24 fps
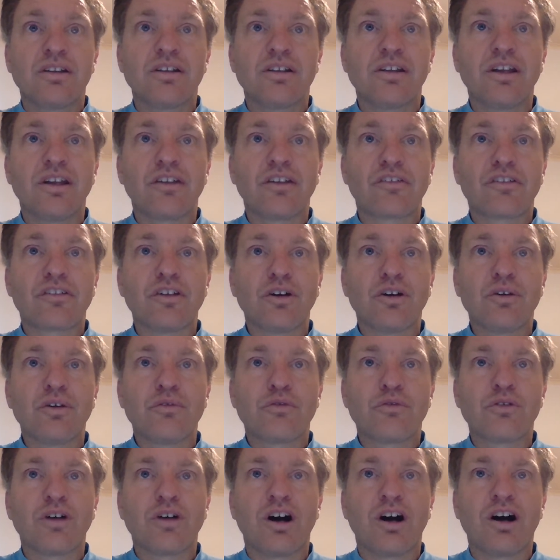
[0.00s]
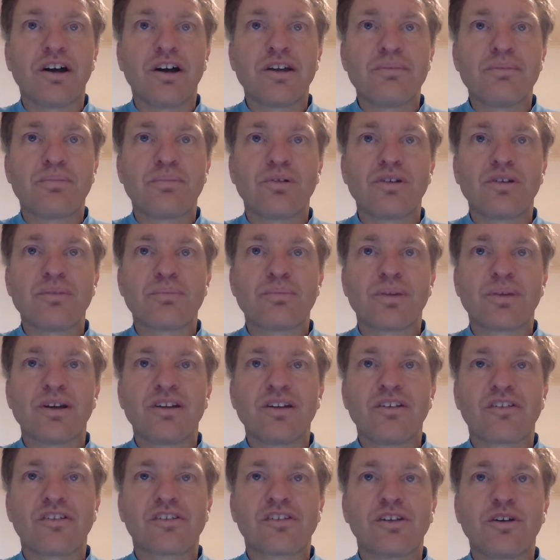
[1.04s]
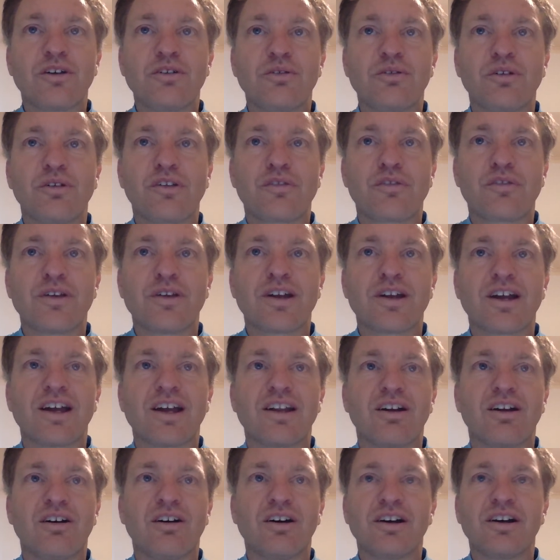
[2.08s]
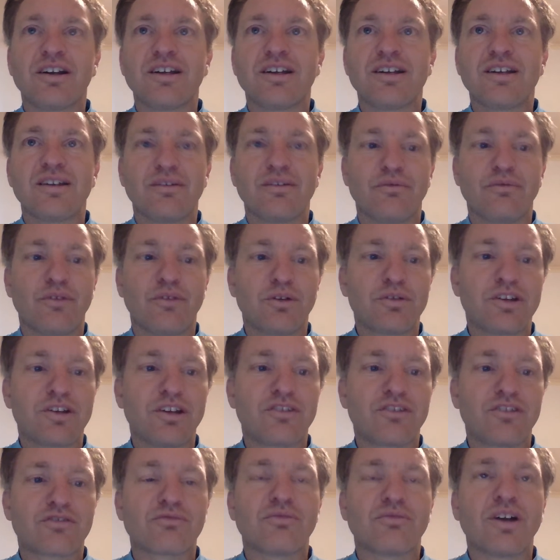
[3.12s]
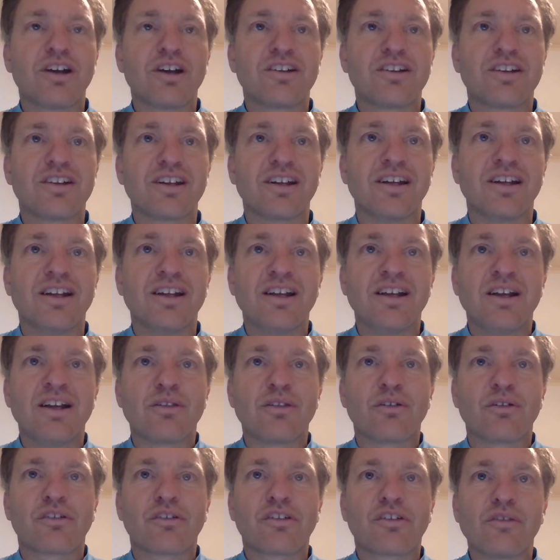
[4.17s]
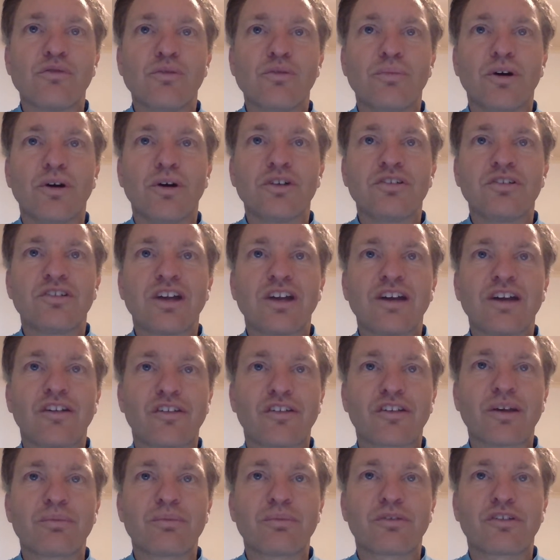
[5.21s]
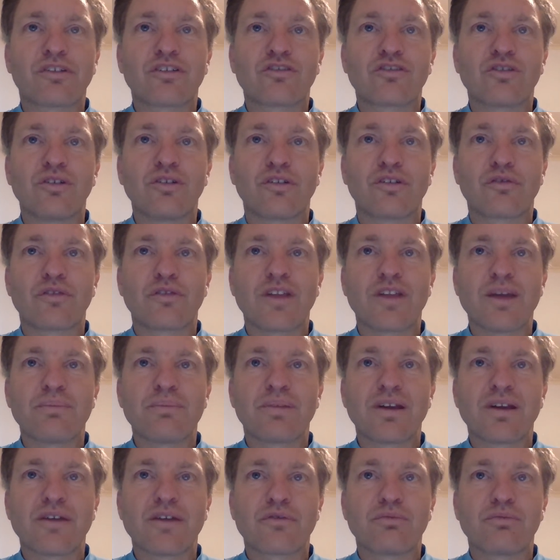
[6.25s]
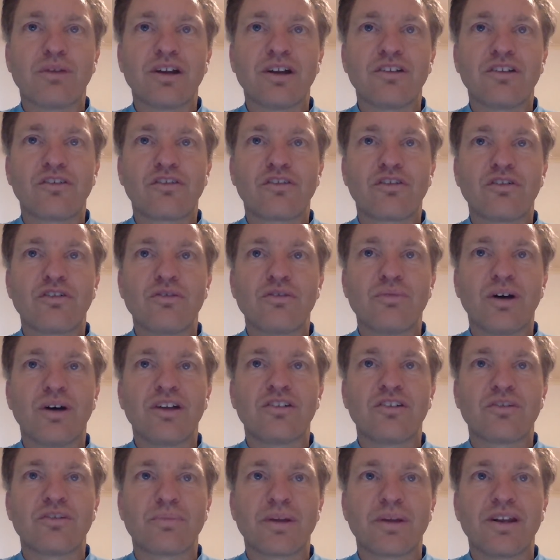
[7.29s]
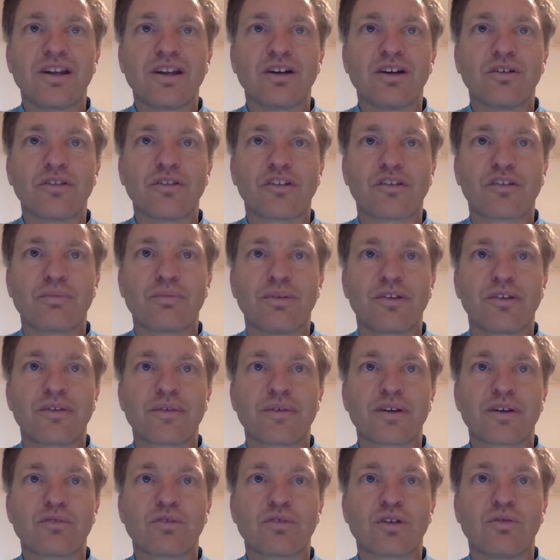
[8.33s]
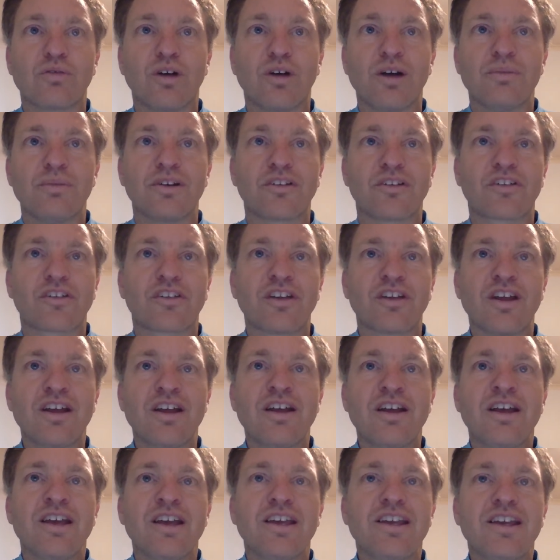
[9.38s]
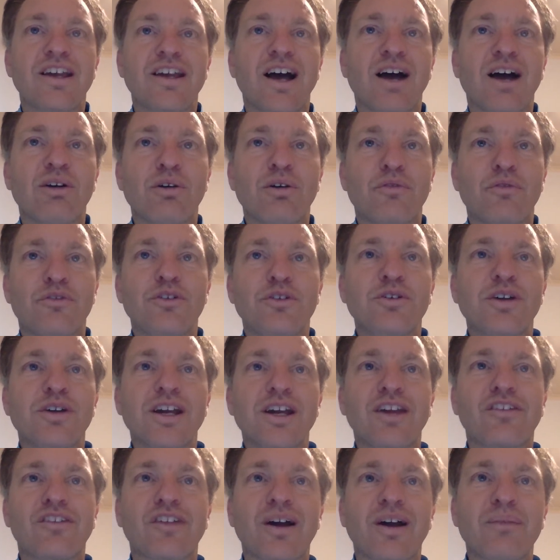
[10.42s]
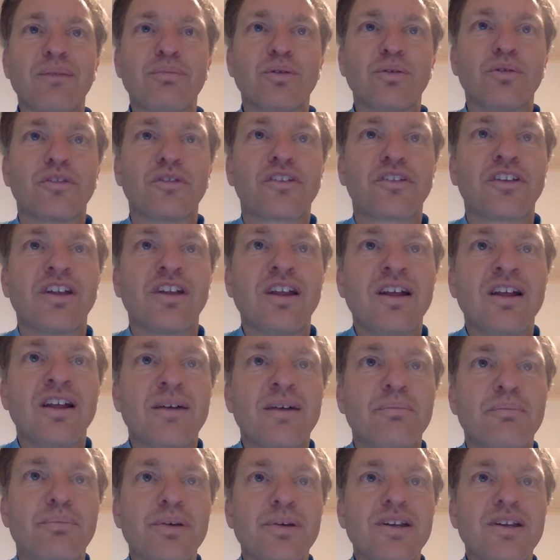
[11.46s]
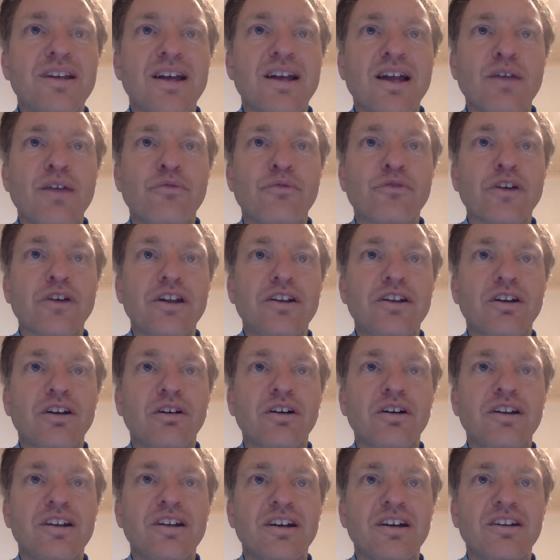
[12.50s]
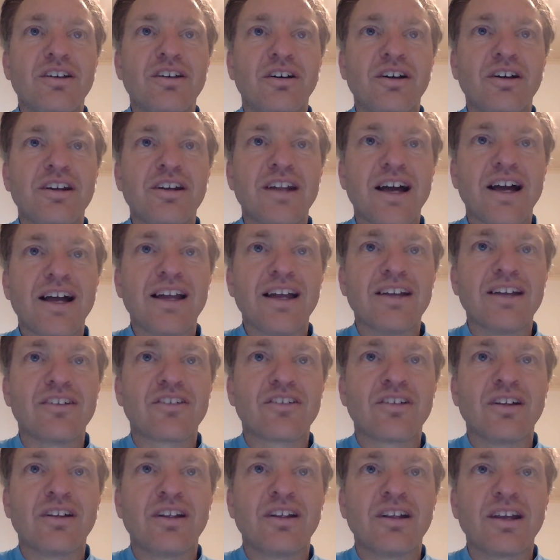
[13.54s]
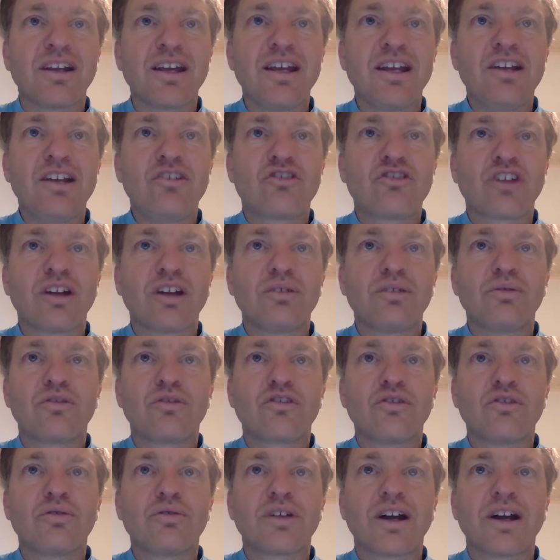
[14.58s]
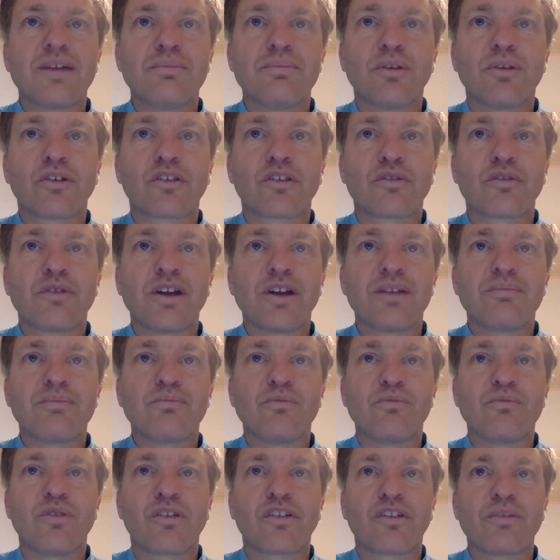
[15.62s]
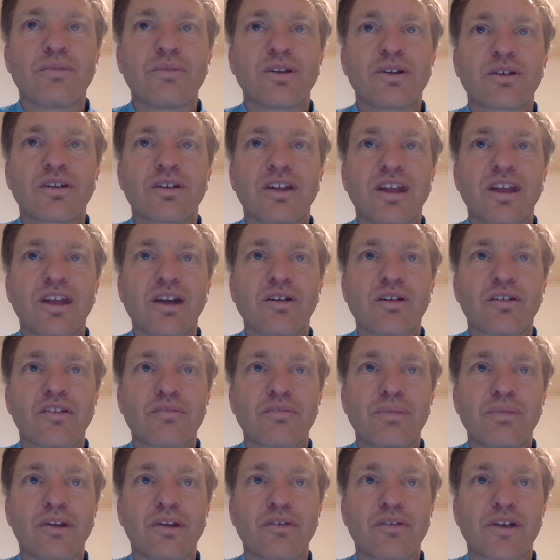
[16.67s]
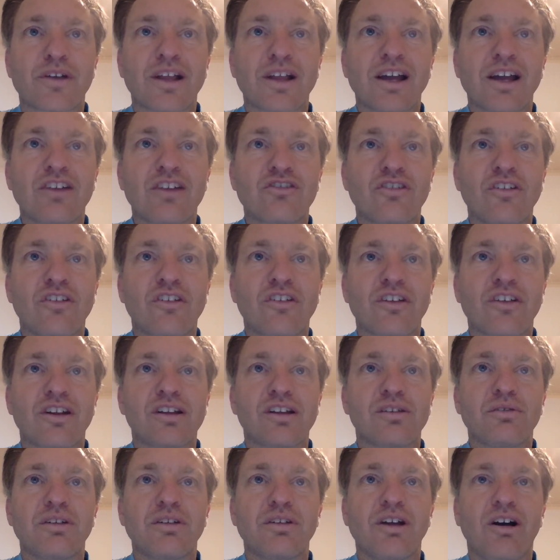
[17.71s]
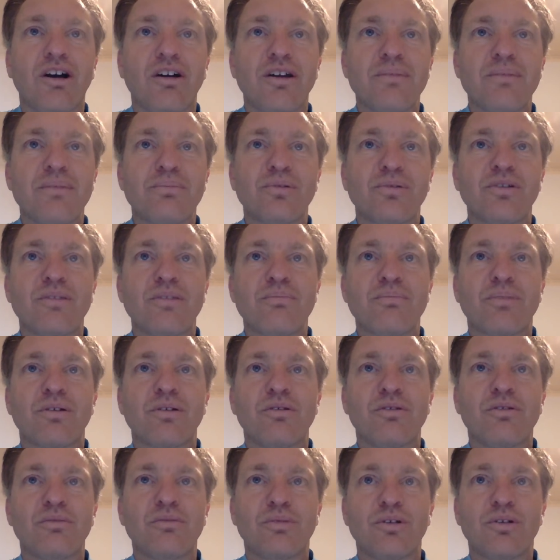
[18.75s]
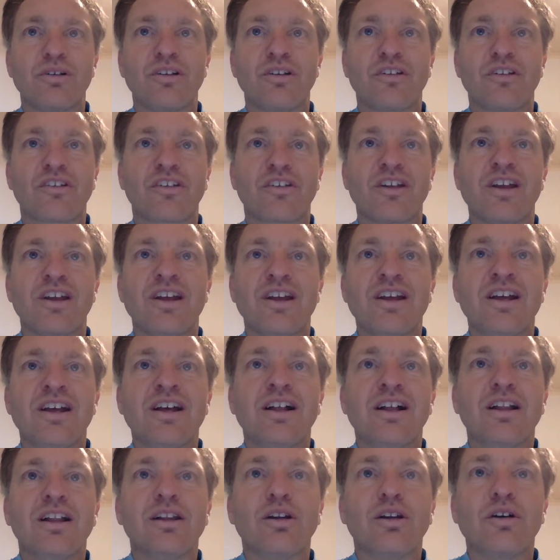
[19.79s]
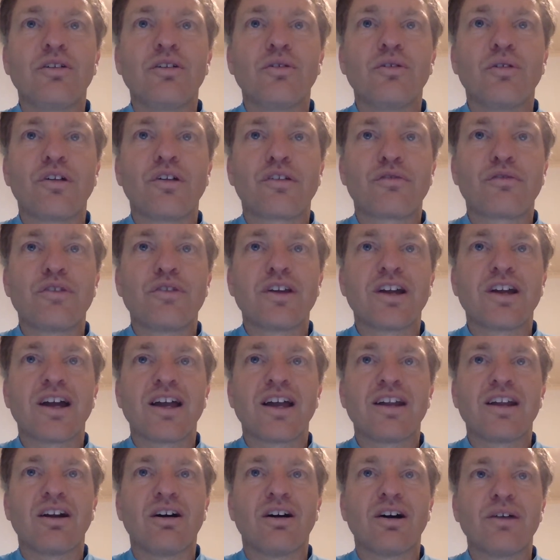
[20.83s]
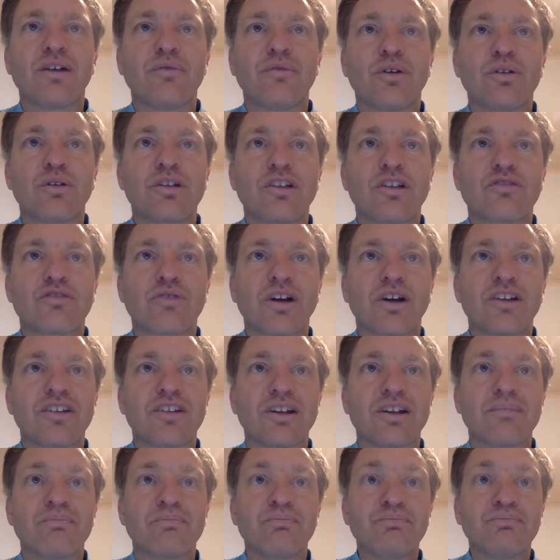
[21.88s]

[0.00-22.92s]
It's known for a high input impedance, low noise figure, and high voltage rating. There are several modern-day substitutes for the MPF 121, depending on the specific requirements. Here are a few examples. BF998, N-channel dual-gate MOSFET with similar specifications, including high input impedance, low noise figure, and high voltage rating.